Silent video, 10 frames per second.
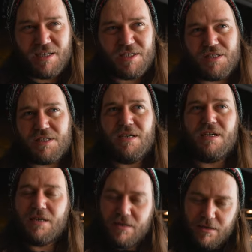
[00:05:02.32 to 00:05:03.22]
It just,
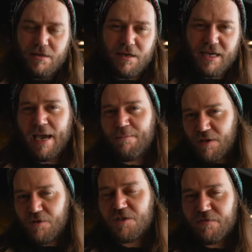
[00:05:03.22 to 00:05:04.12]
it can be
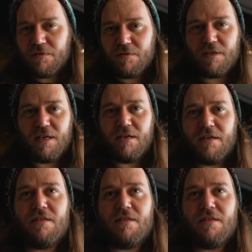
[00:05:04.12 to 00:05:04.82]
useful. Yeah.